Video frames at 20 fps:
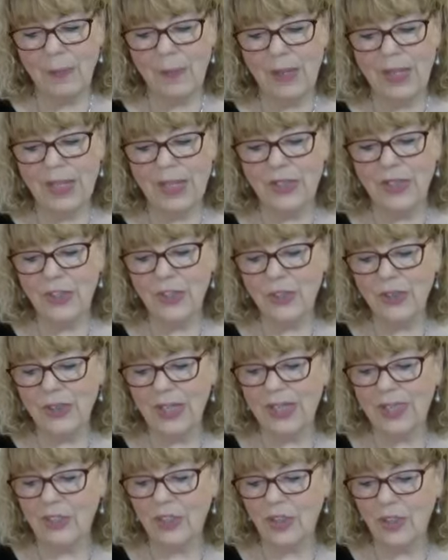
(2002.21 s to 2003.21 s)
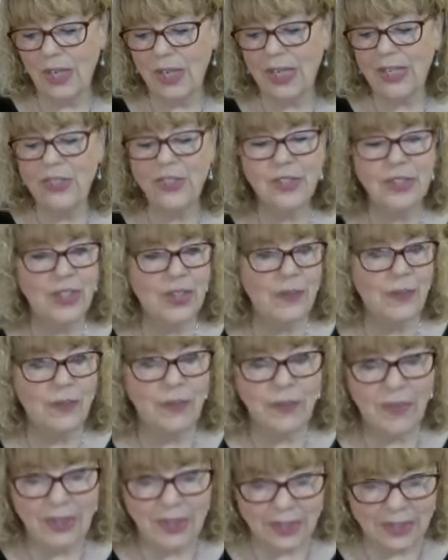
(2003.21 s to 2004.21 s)
Because you're not trying to
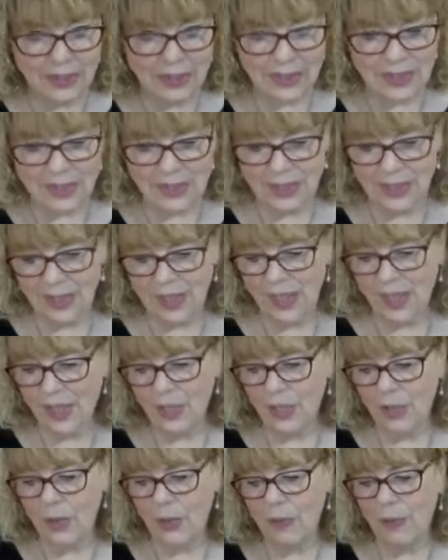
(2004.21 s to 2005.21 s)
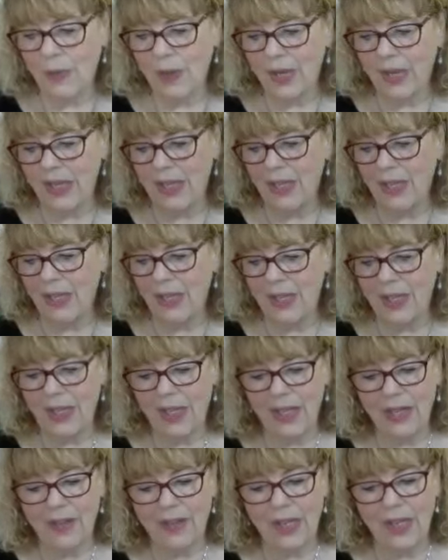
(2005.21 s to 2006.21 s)
convince your brain
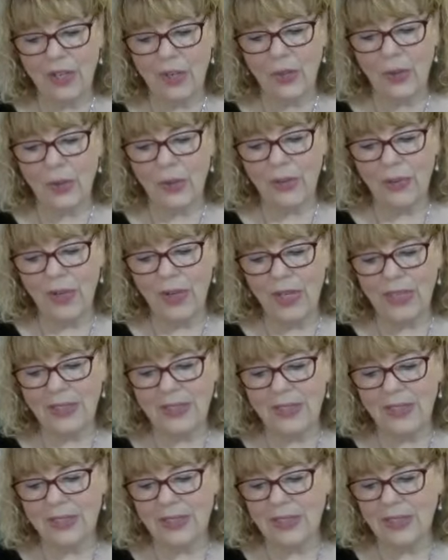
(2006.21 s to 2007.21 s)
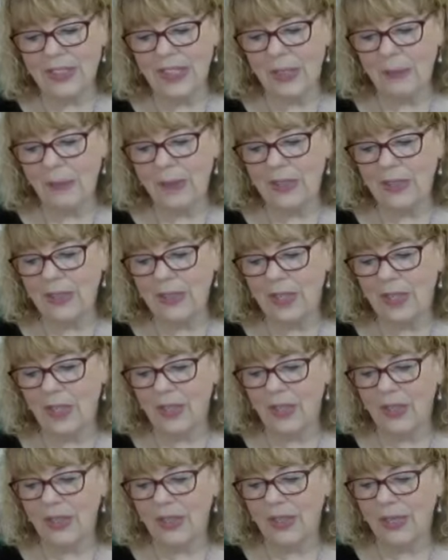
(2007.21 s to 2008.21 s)
that your thoughts and statements
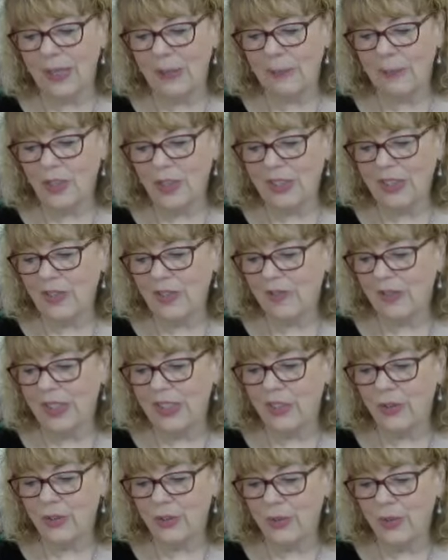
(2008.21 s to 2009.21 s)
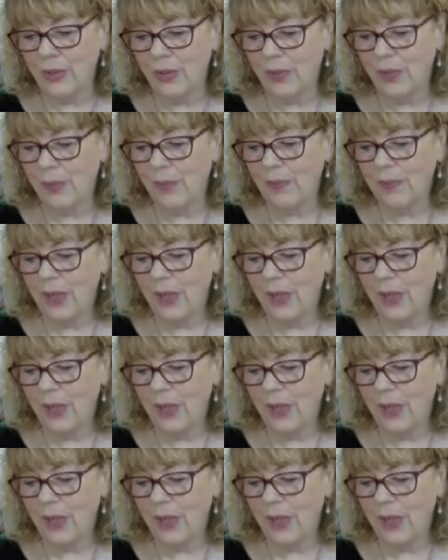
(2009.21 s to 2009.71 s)
aren't objectively true,